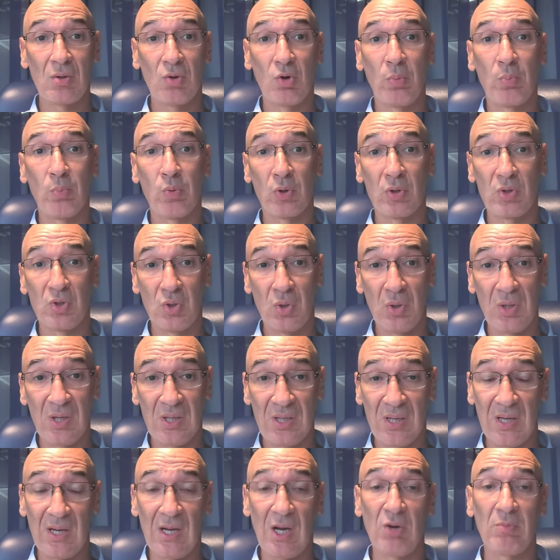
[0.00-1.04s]

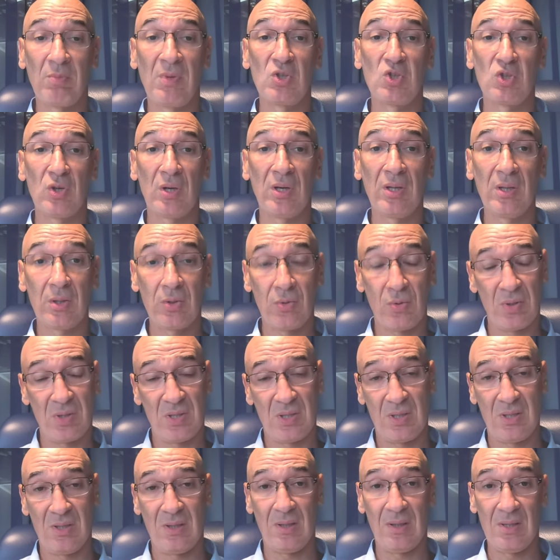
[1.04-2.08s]
opportunity and how much interest
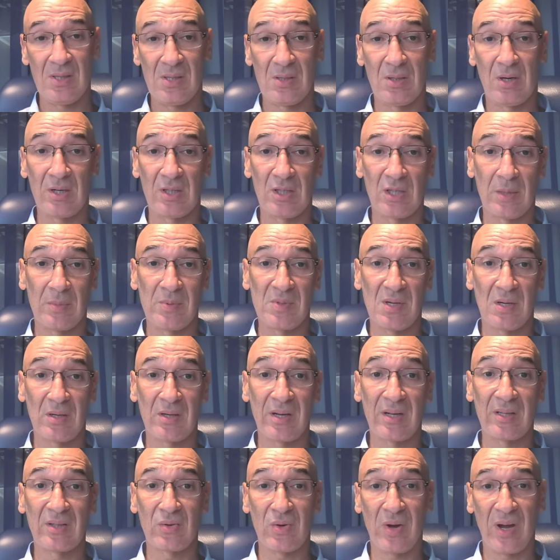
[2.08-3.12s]
startups are
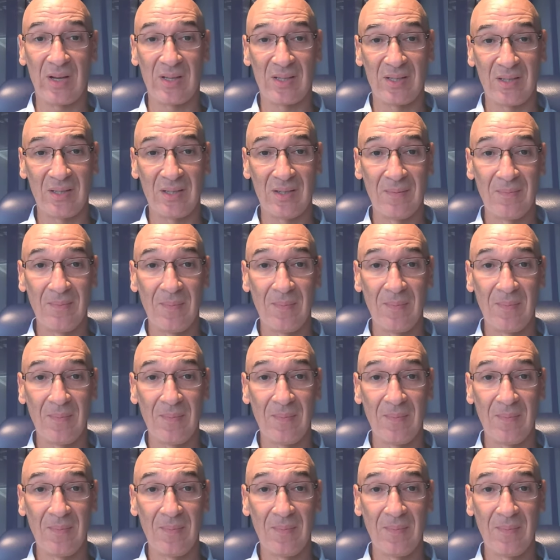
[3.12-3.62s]
attracting.